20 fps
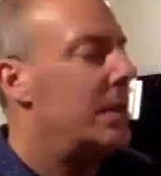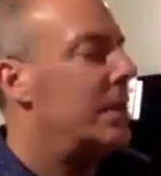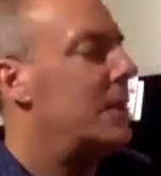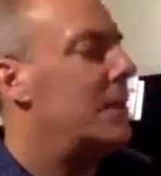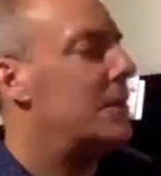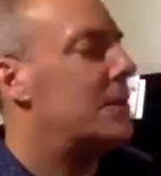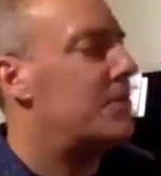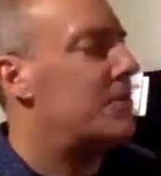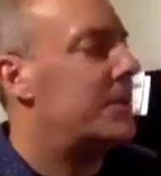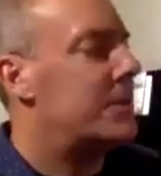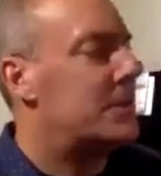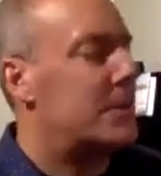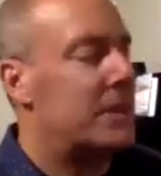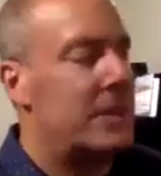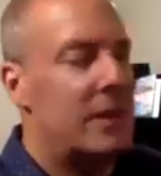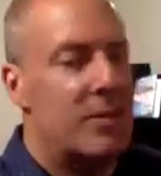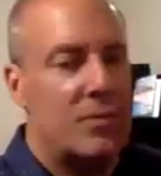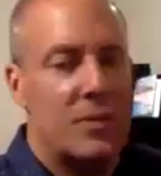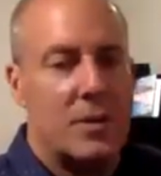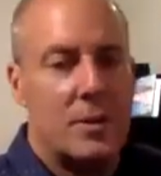especially
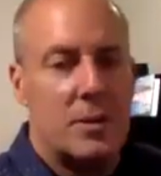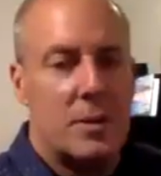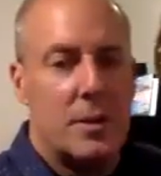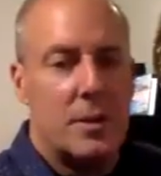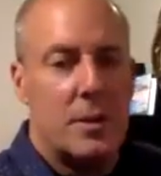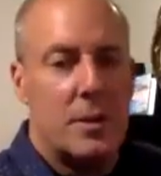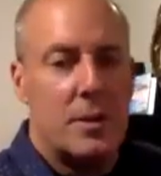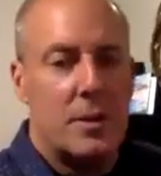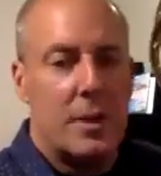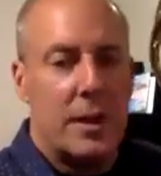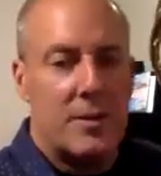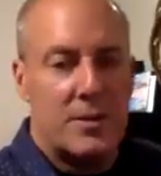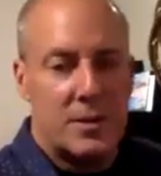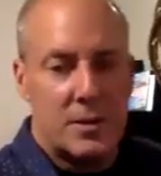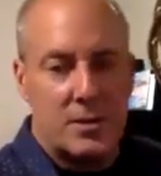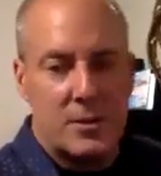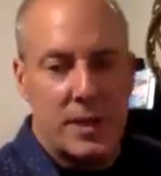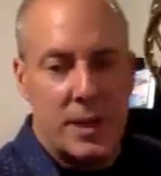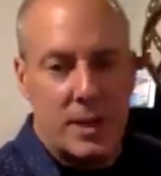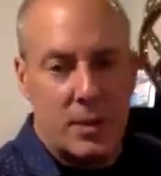if you have a
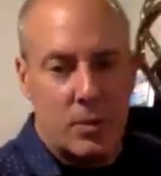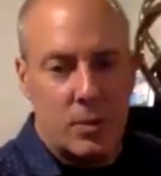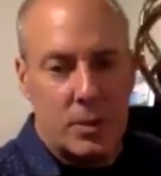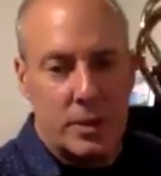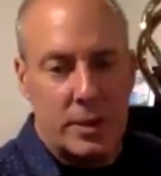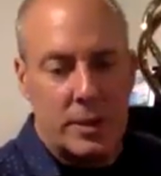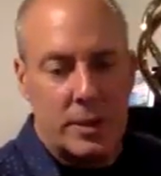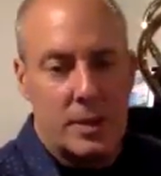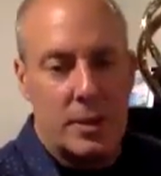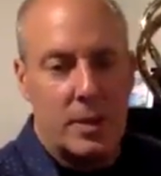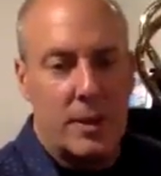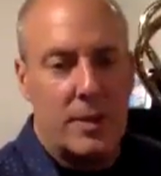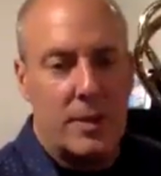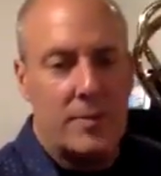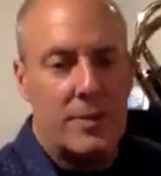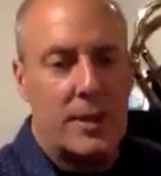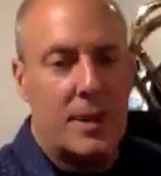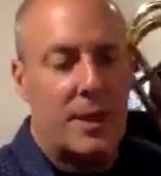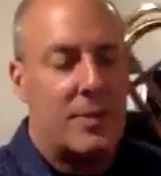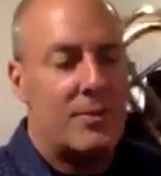straight horn and you don't have
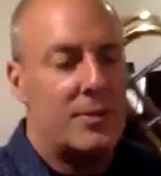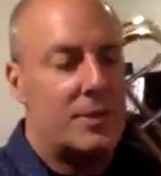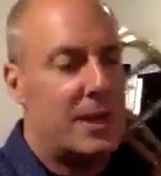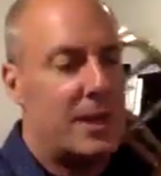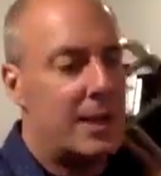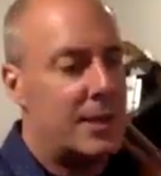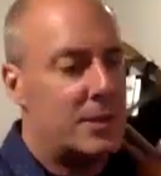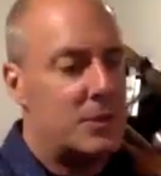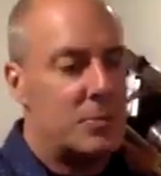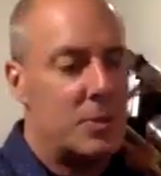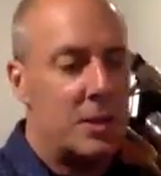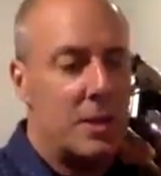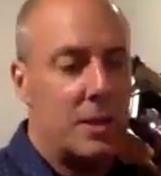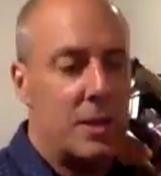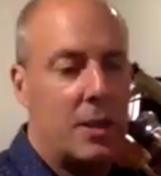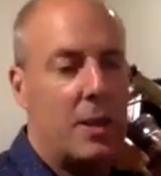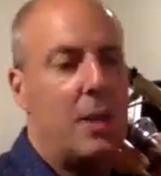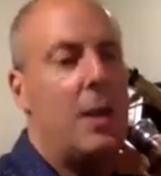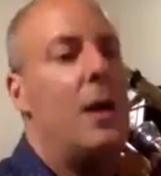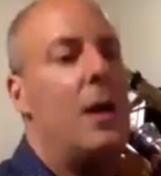the F attachment.
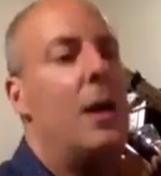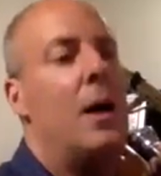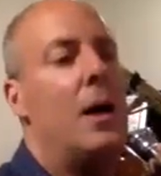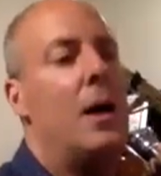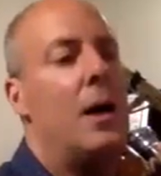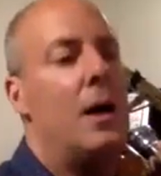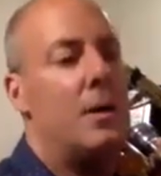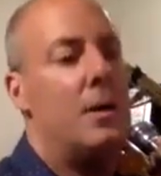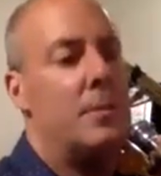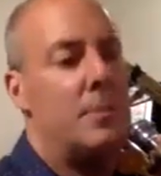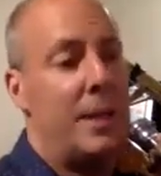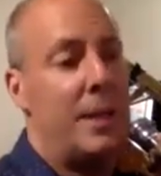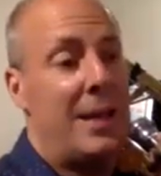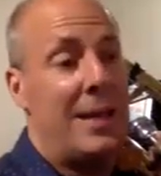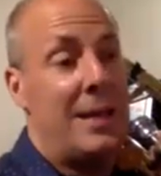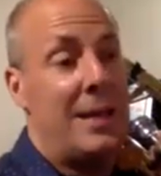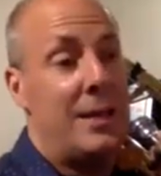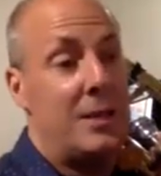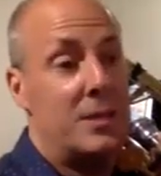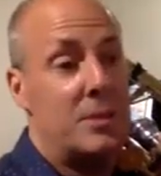
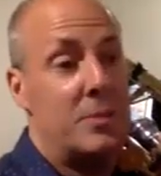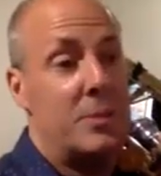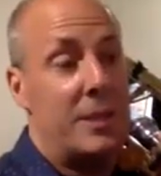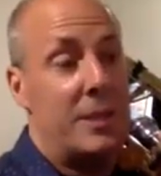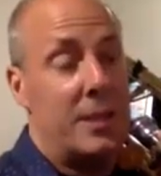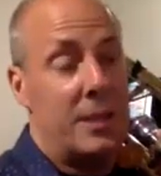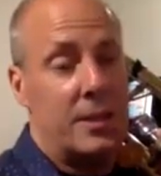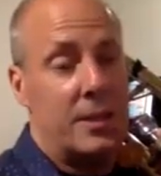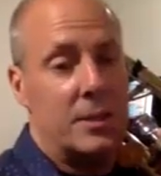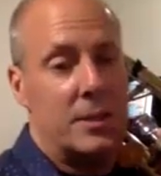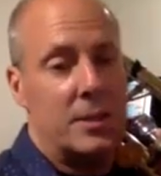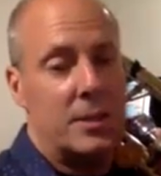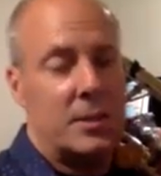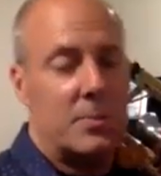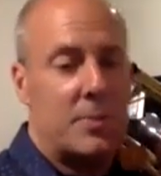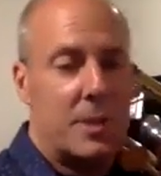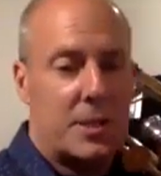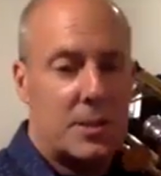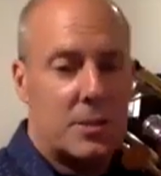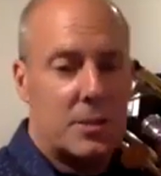And as a beginner
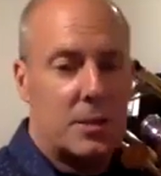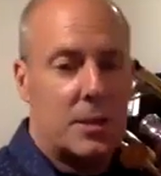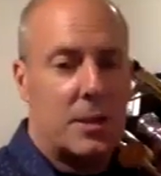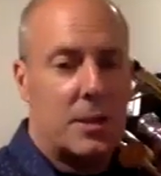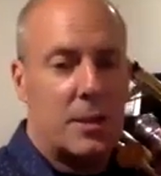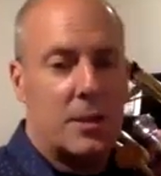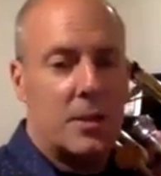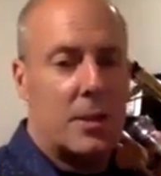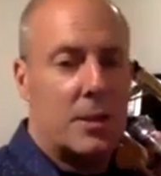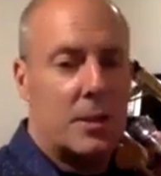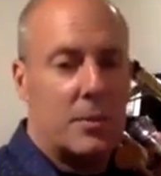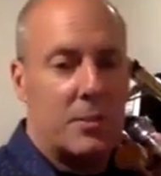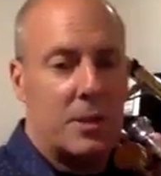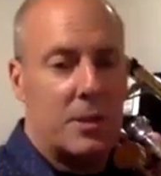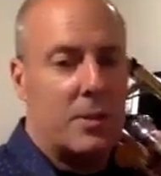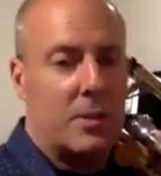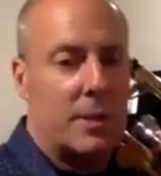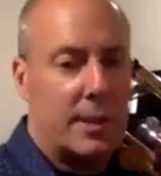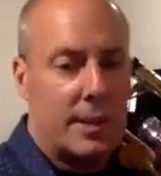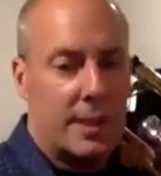especially, you're going to be
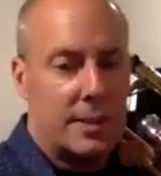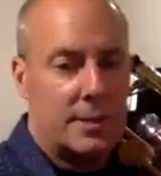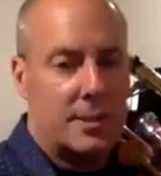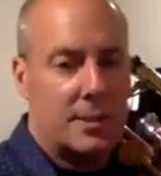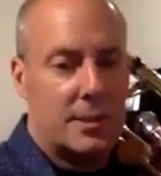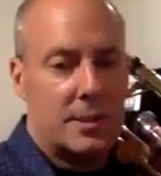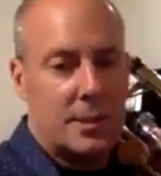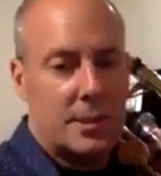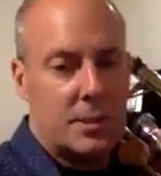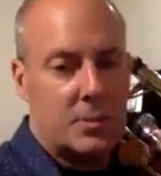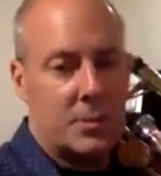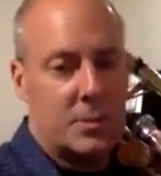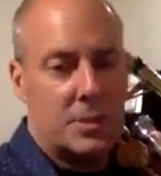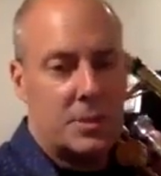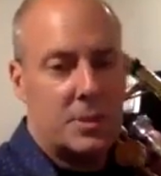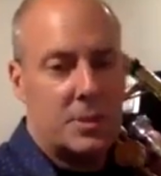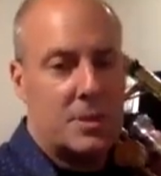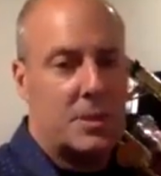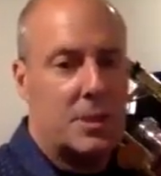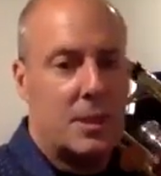going out to sixth
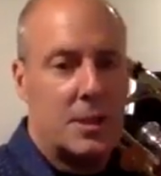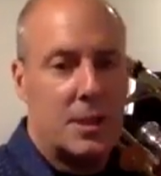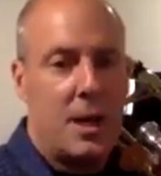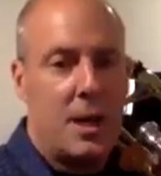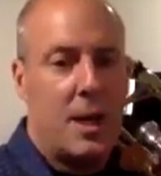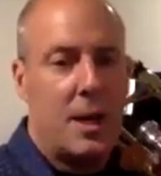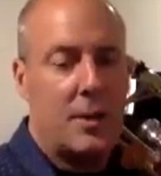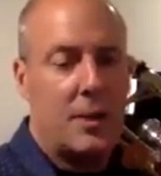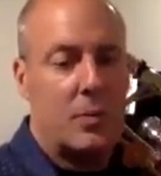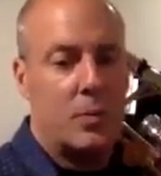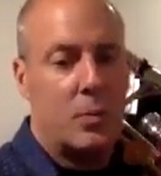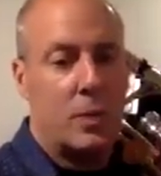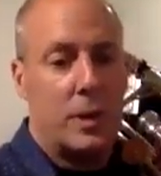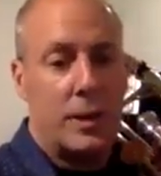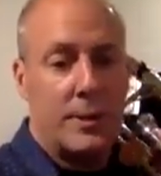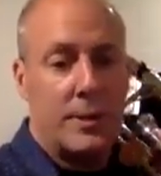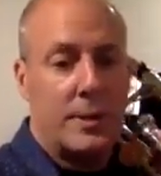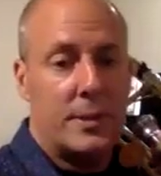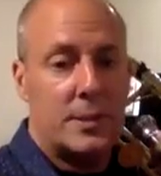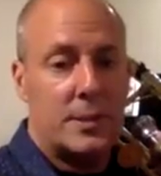position a lot.
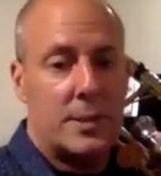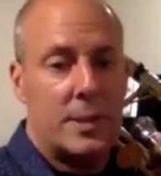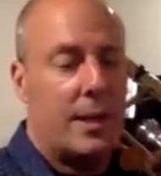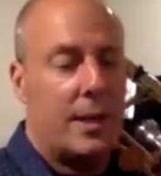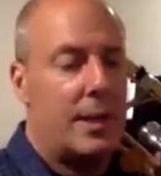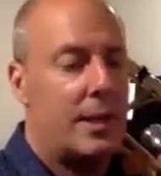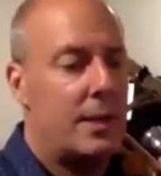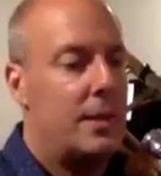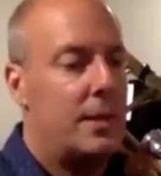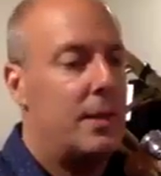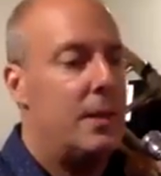Where is that?